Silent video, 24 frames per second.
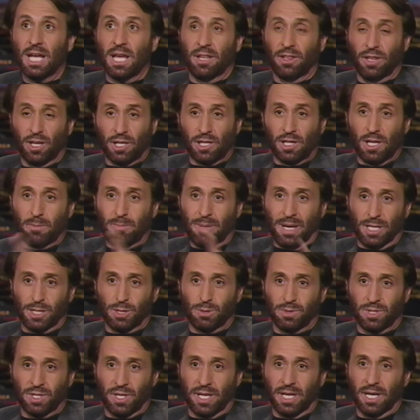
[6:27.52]
The clubhouse
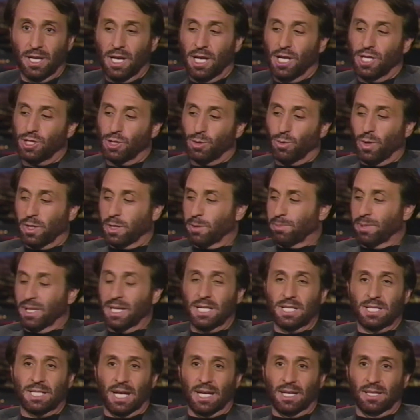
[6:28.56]
was there. So all the
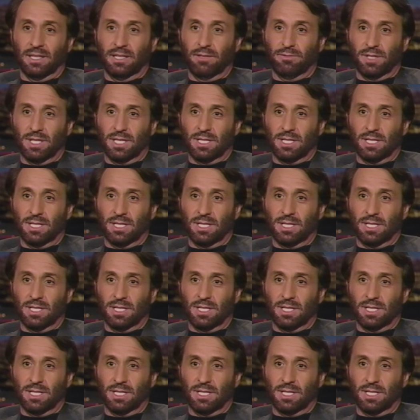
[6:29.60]
players had to leave the